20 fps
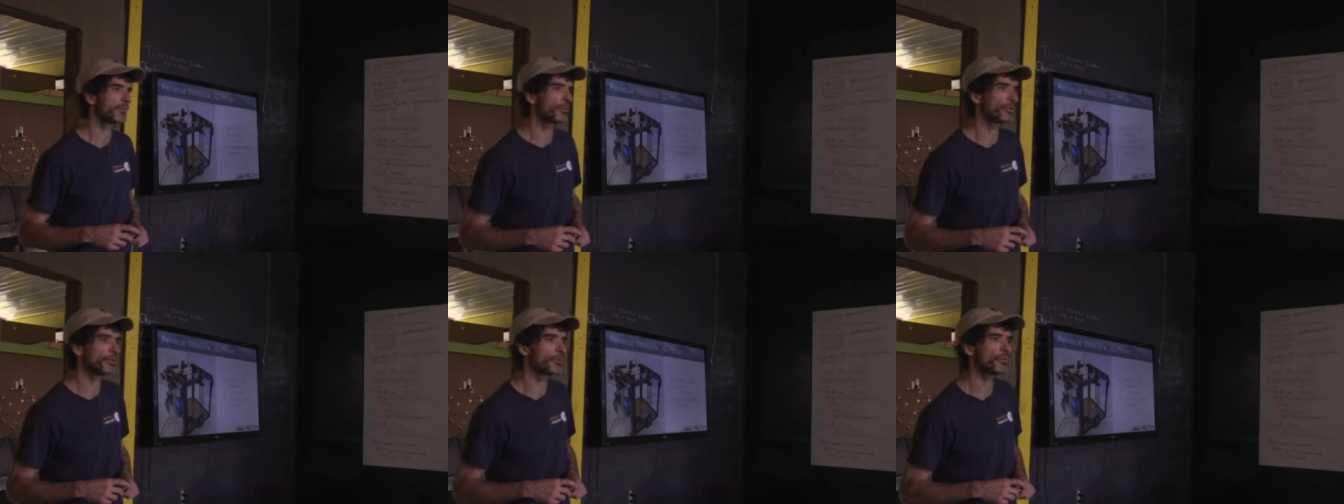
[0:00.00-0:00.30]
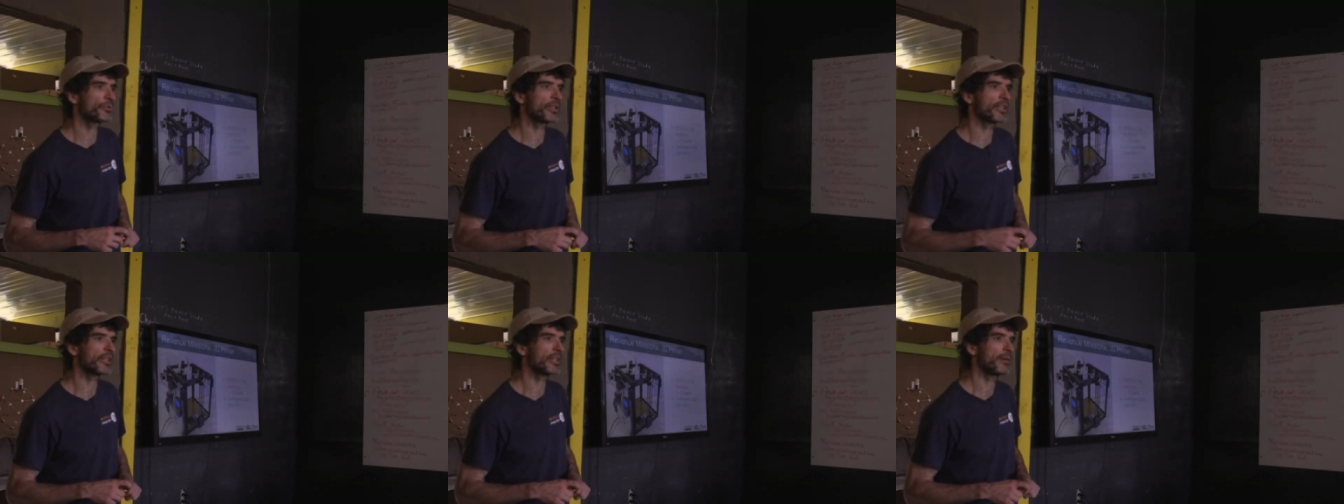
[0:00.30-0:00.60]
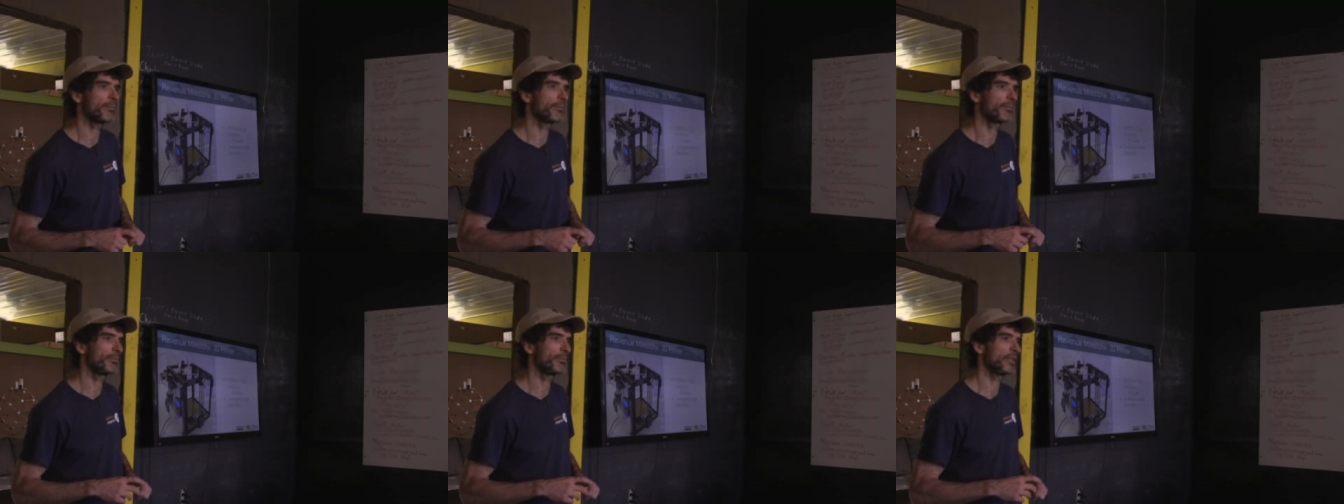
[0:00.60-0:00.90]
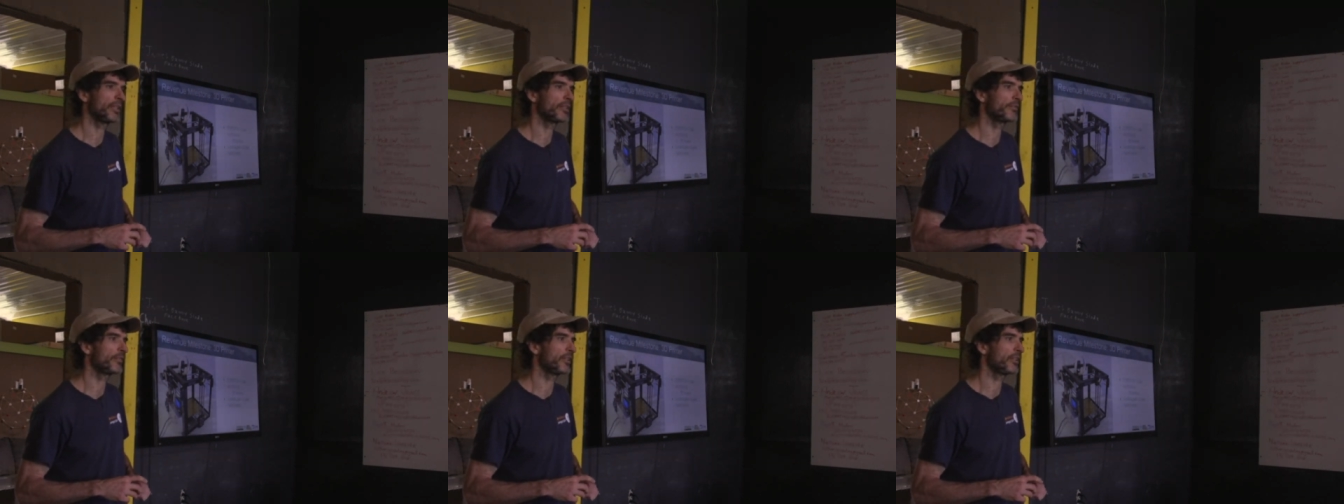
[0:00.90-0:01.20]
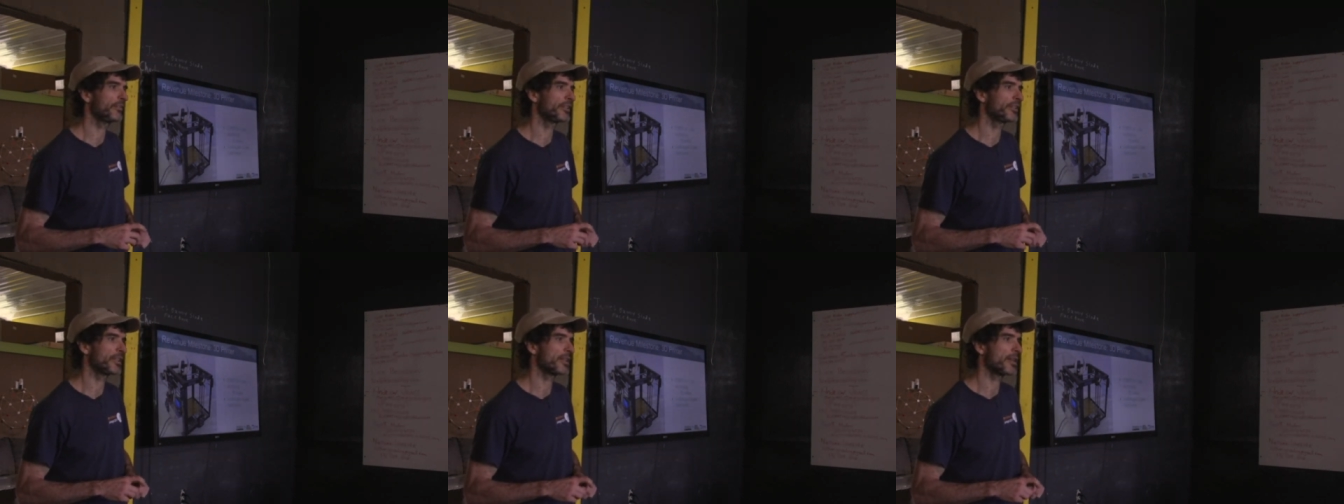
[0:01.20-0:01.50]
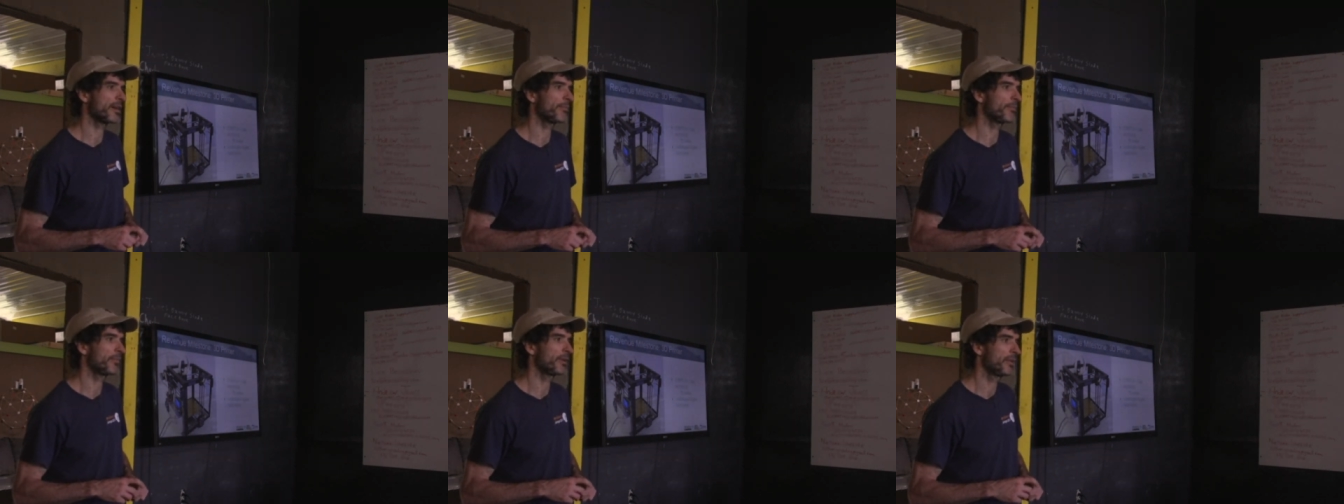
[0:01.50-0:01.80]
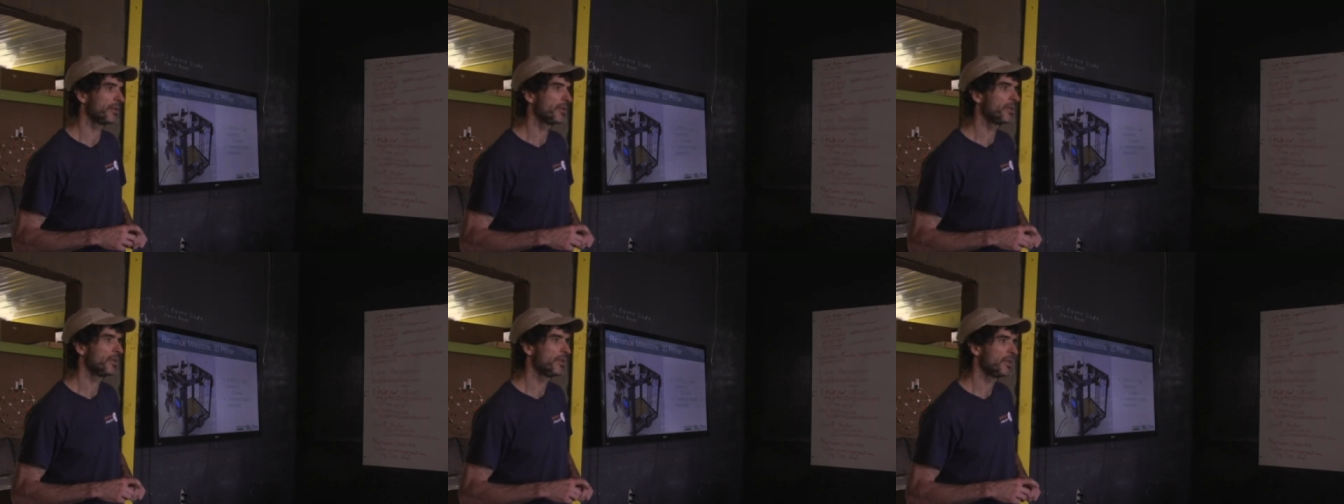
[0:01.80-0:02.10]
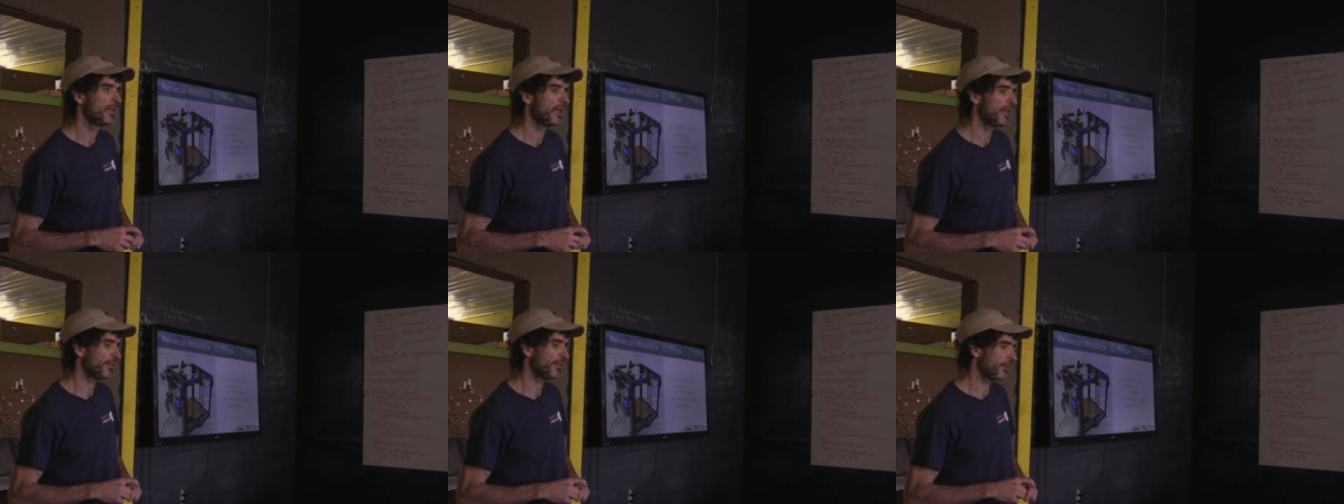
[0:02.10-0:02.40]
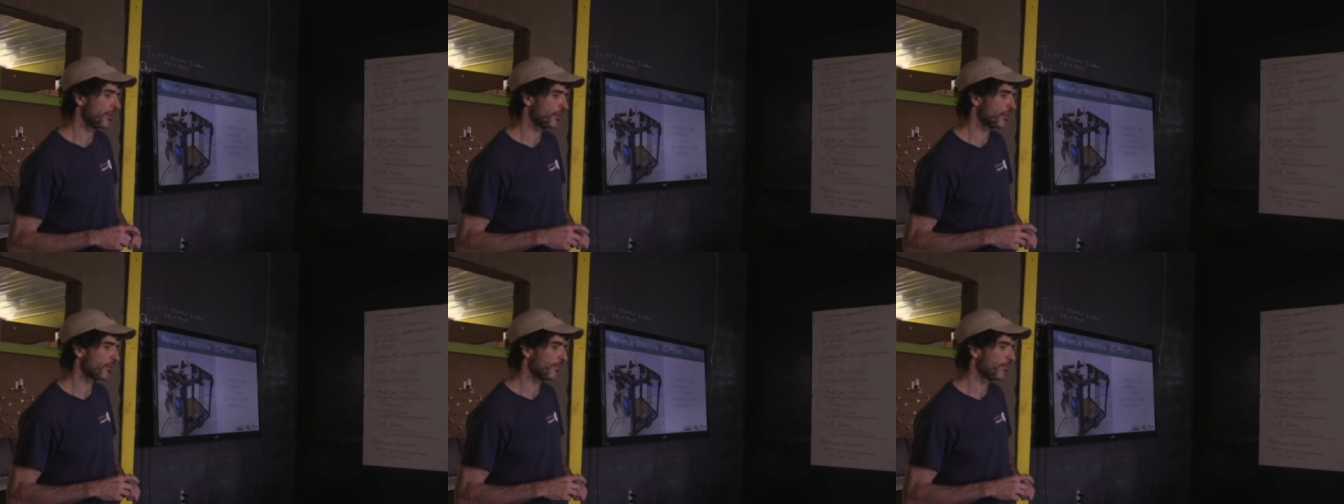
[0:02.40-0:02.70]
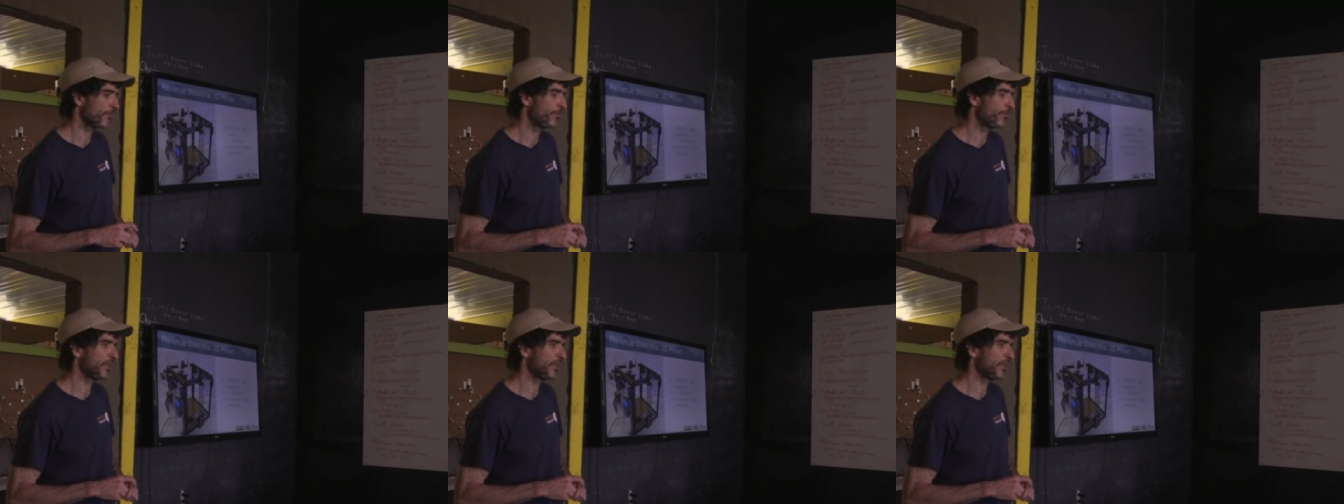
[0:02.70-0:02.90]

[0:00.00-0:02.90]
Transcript: producing them, being involved in them. I think there's a